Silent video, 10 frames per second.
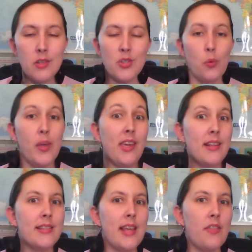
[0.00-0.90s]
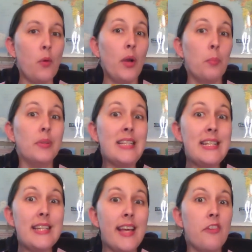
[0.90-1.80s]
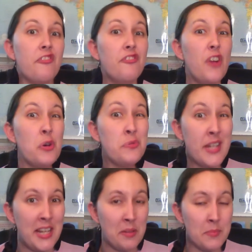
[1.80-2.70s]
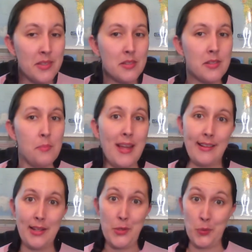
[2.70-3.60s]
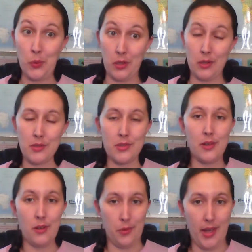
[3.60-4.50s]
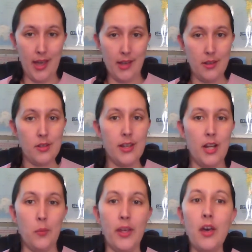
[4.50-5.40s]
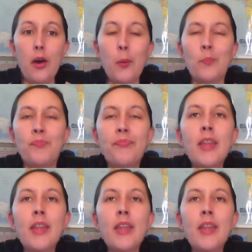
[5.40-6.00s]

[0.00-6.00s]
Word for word: So we can say that we're blending phonemes to make these words. Okay, here we go.